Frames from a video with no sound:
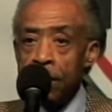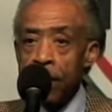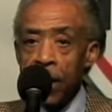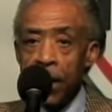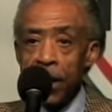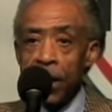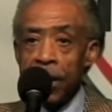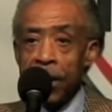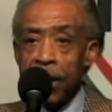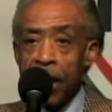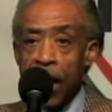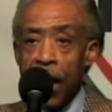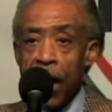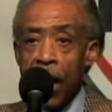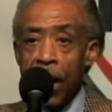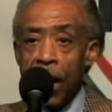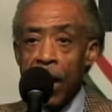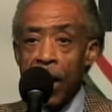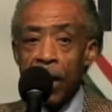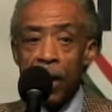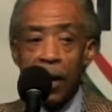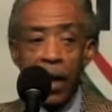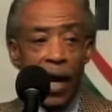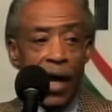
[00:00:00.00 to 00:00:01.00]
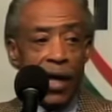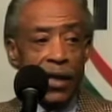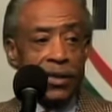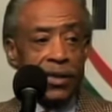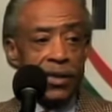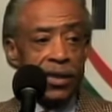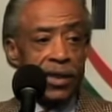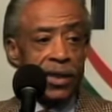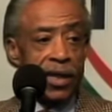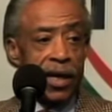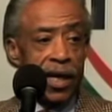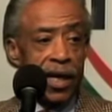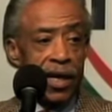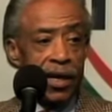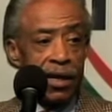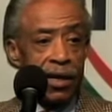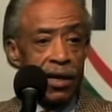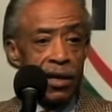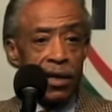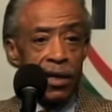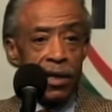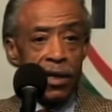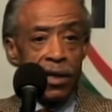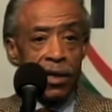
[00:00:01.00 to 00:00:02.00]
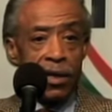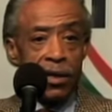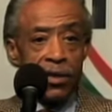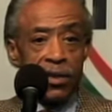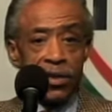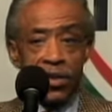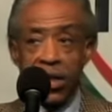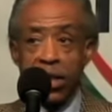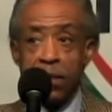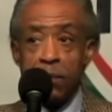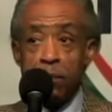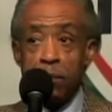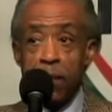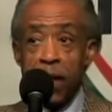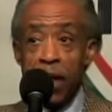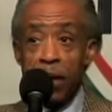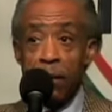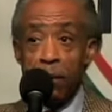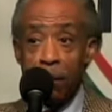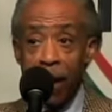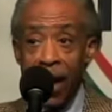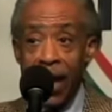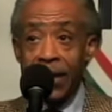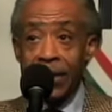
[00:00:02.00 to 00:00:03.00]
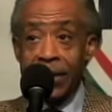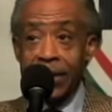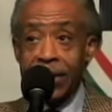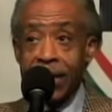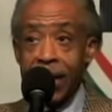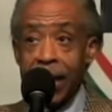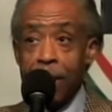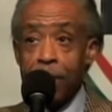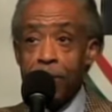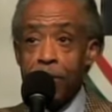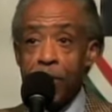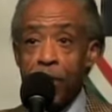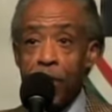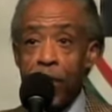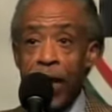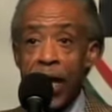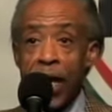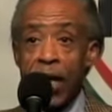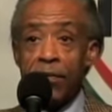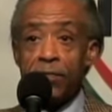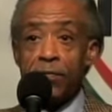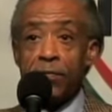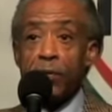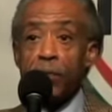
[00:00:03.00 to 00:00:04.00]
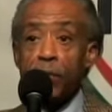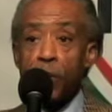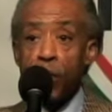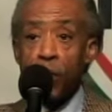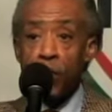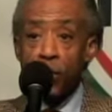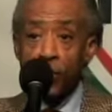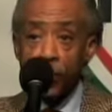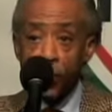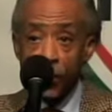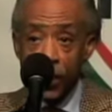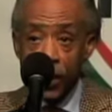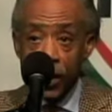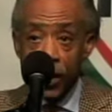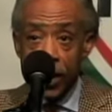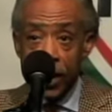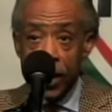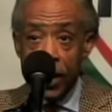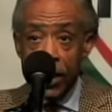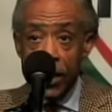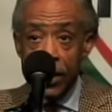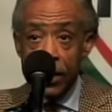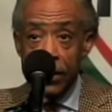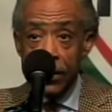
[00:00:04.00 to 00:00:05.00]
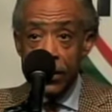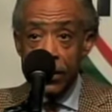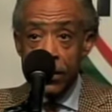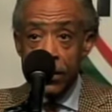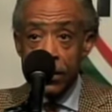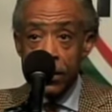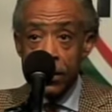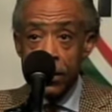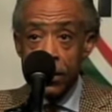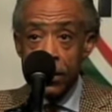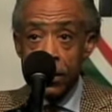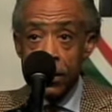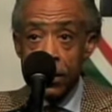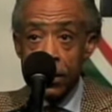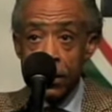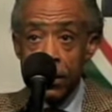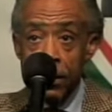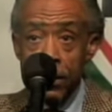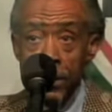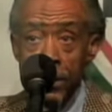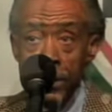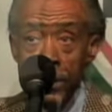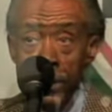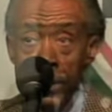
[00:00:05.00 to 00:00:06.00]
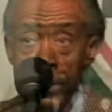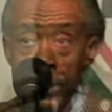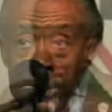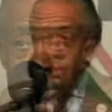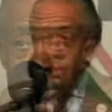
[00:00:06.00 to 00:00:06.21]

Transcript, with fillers: Get in a car accident, seatbelt might stop your head from going through the glass